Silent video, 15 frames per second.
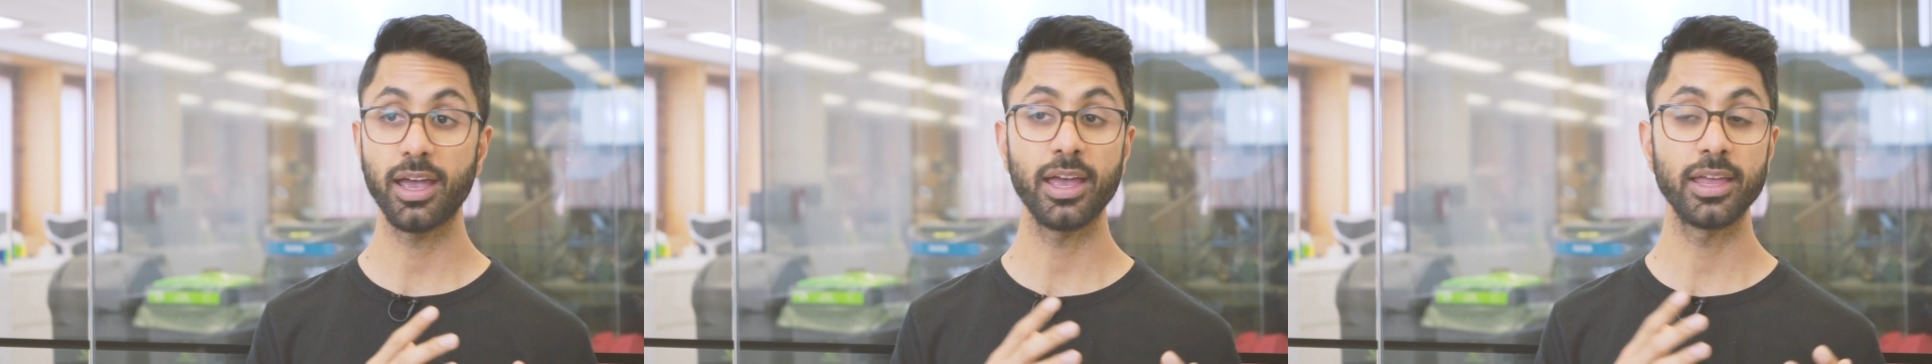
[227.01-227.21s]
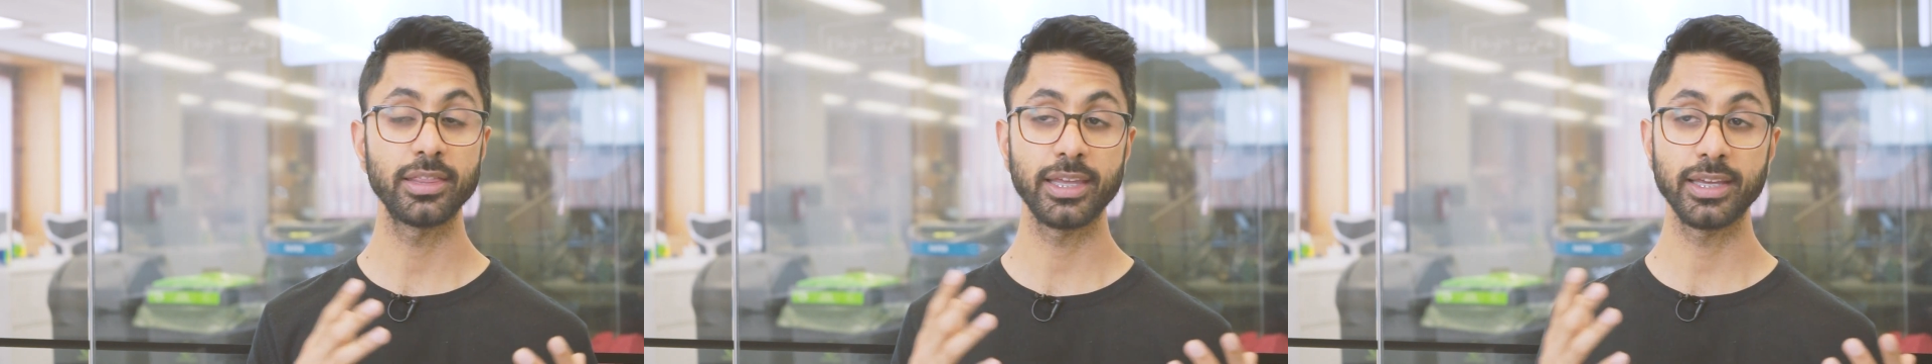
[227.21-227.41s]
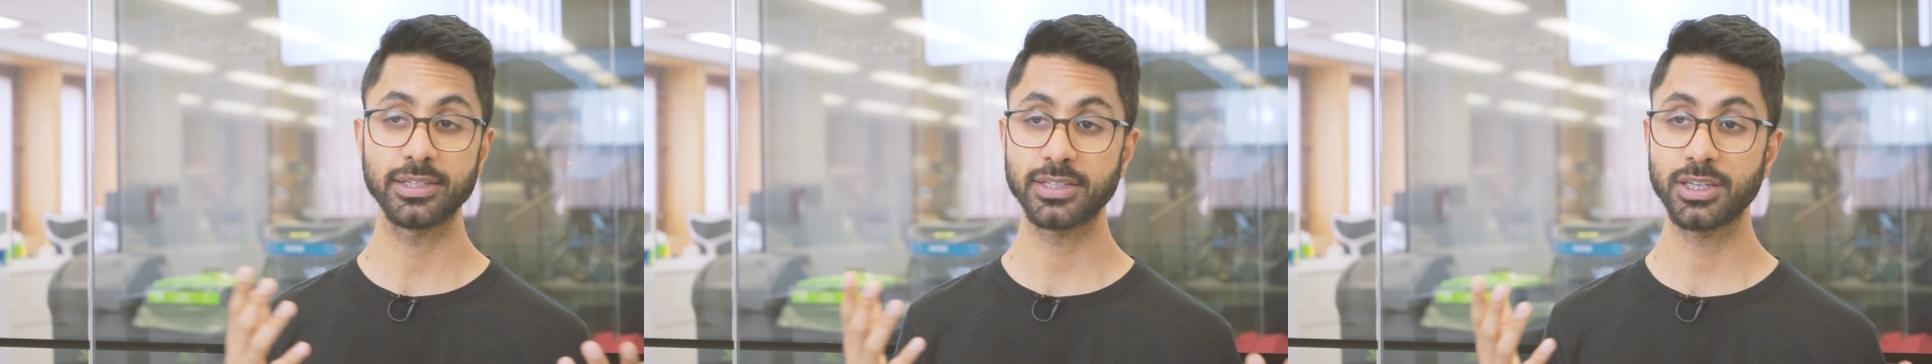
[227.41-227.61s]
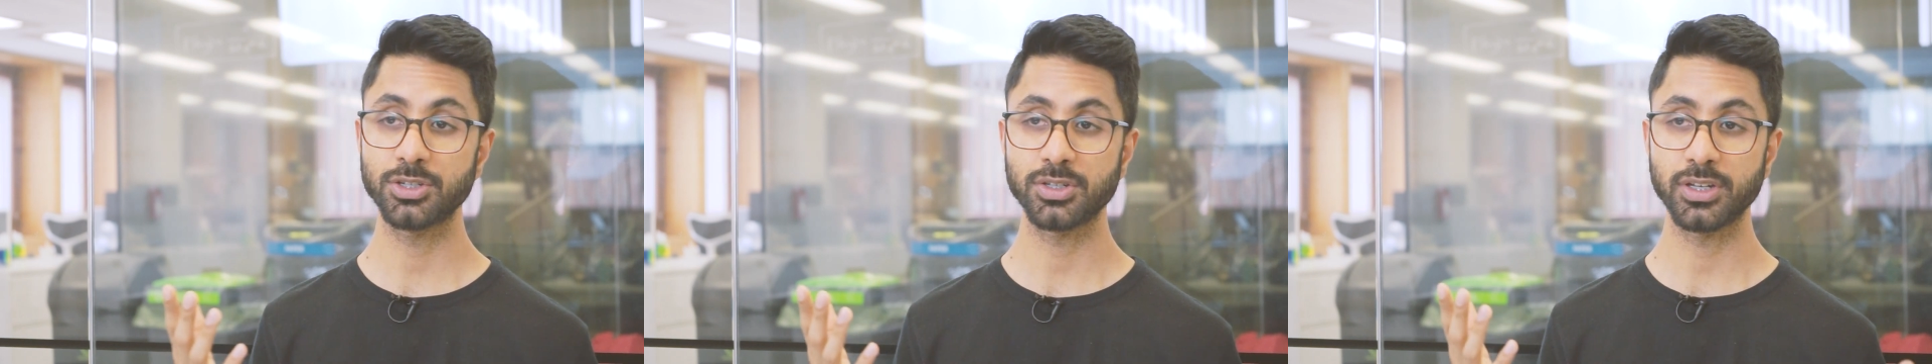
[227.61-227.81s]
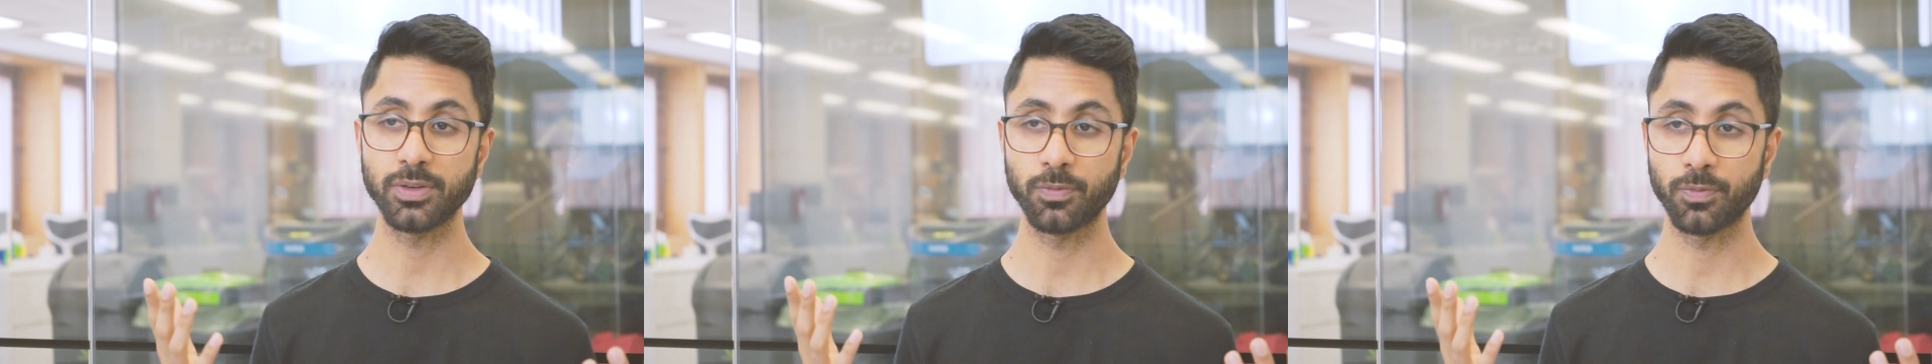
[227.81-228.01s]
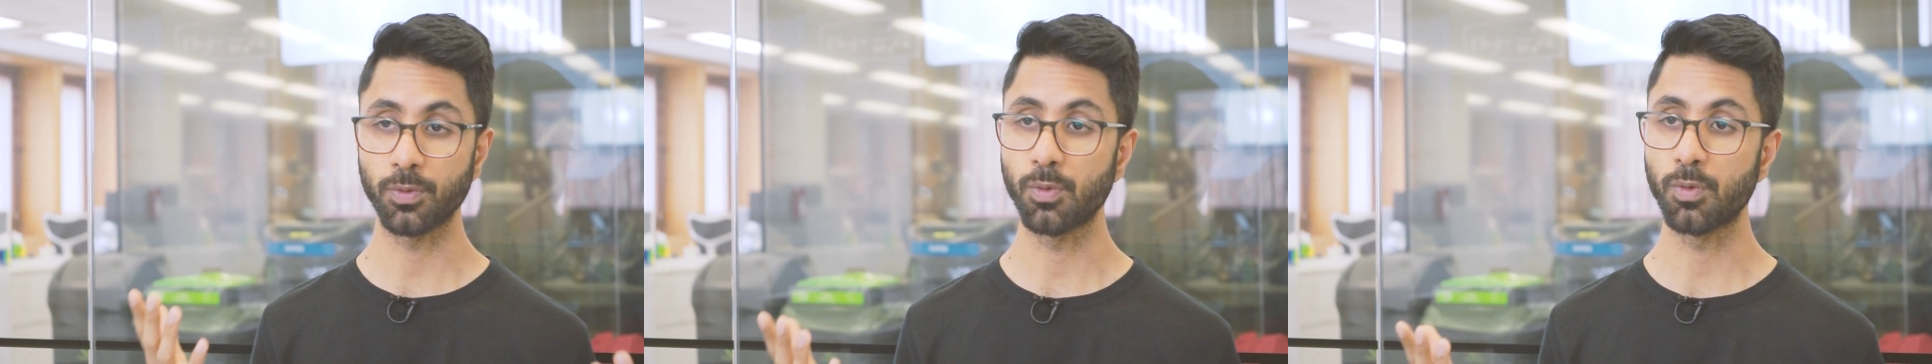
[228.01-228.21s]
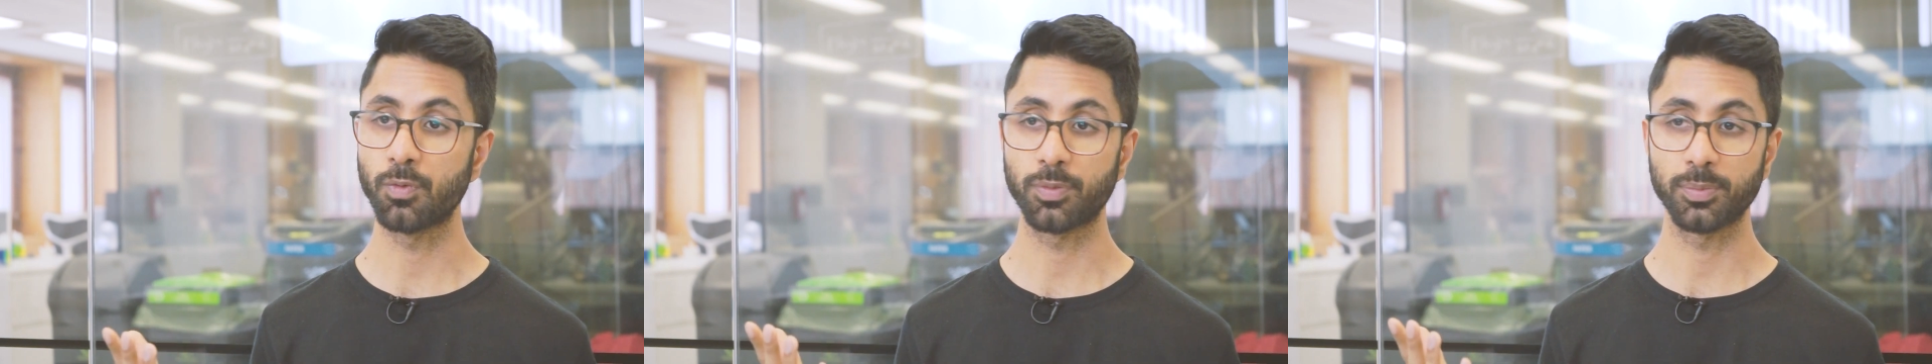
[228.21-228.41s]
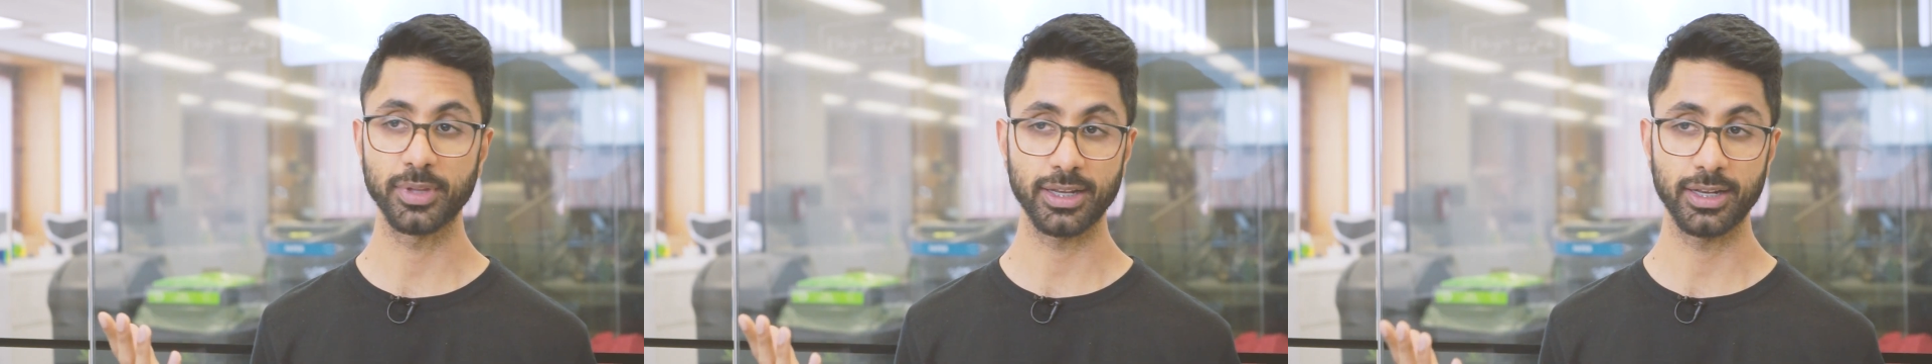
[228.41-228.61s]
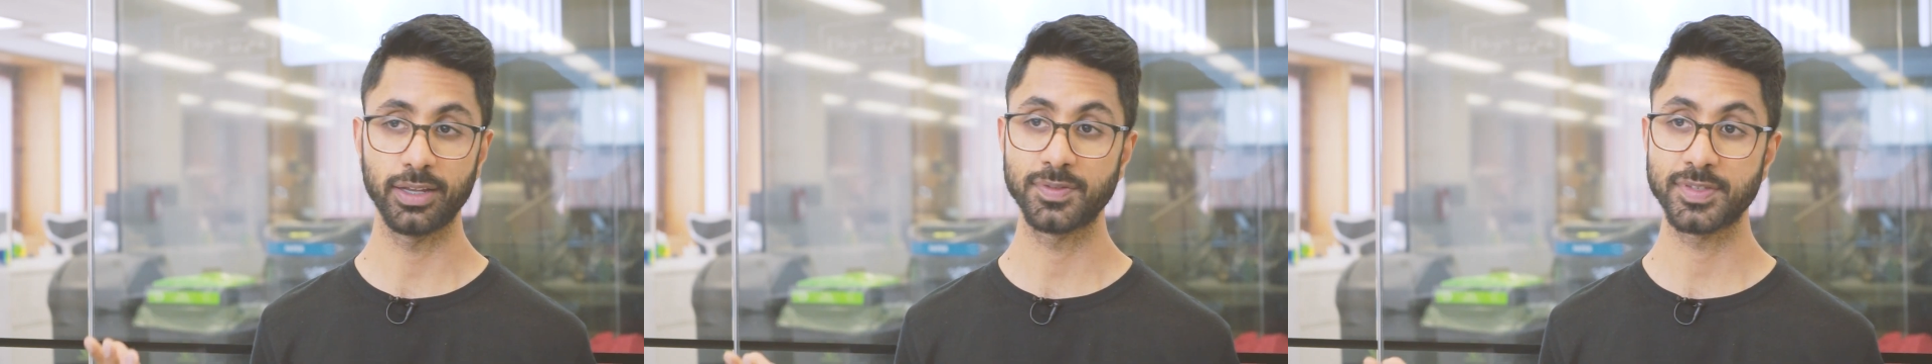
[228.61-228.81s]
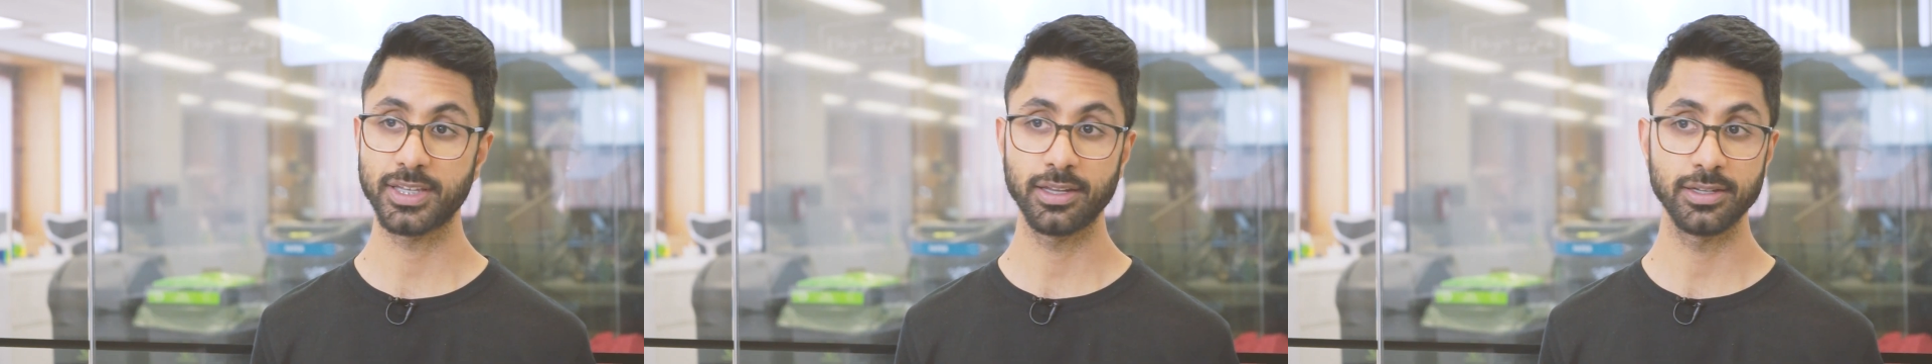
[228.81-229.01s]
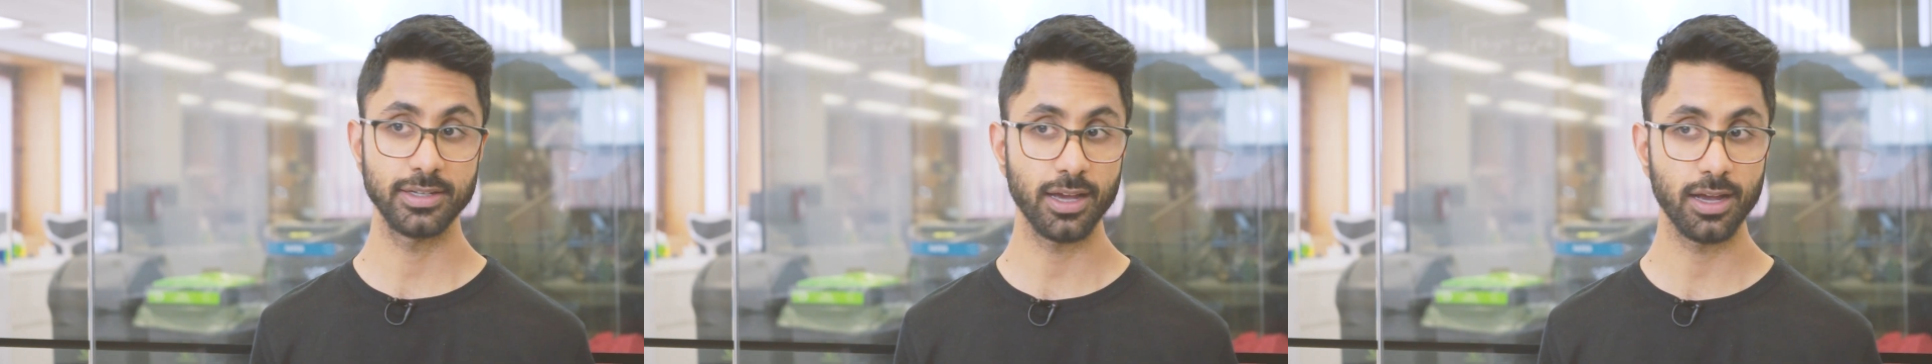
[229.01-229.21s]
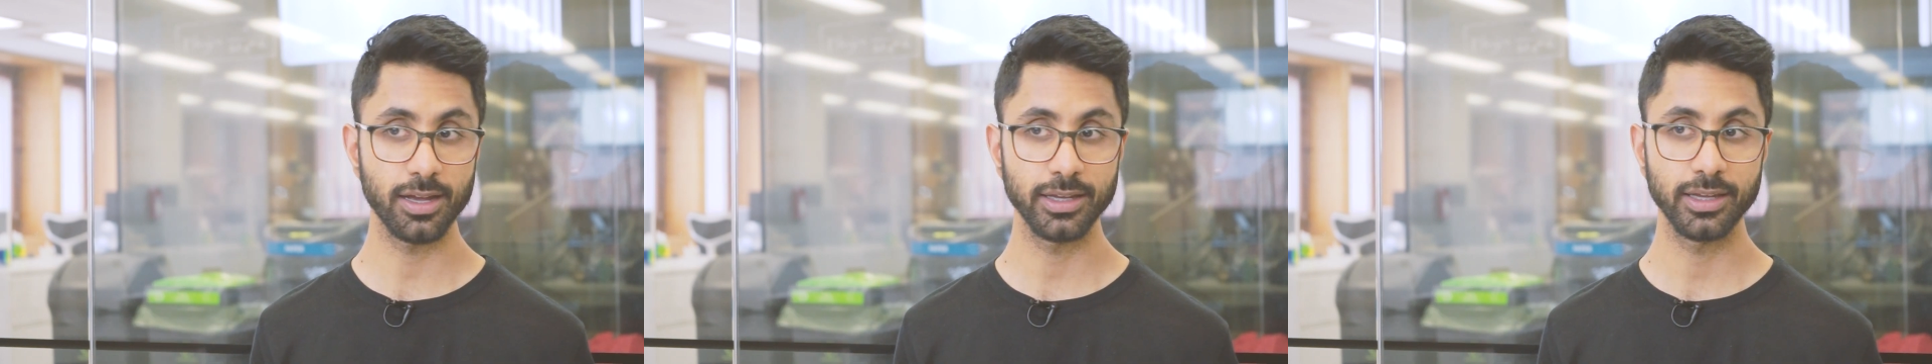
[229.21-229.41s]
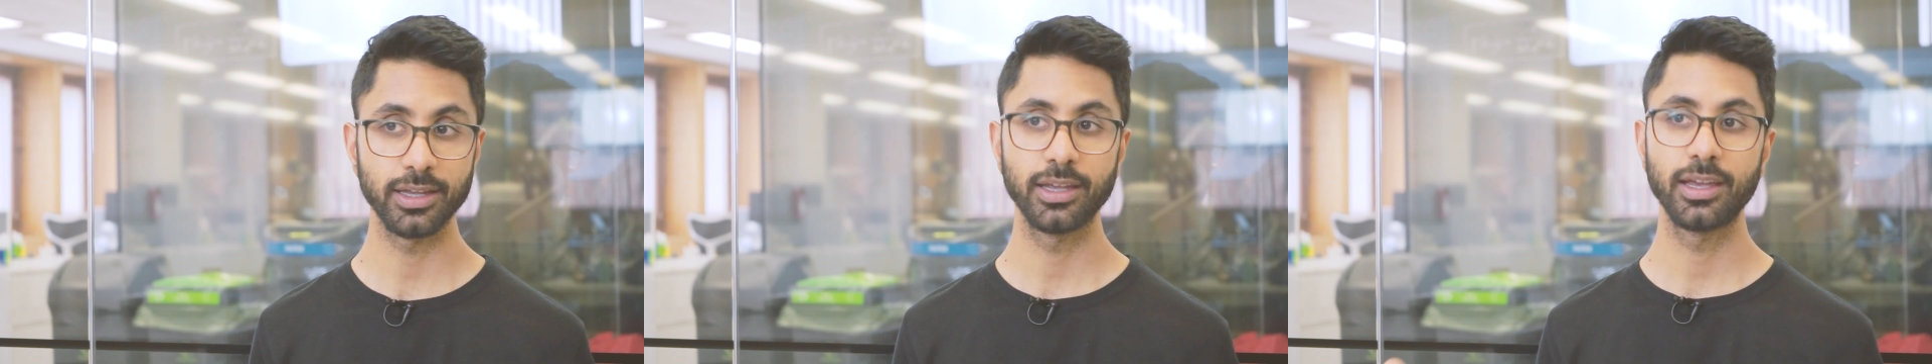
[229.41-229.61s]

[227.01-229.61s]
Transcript: and they essentially fall from the cliffs and die.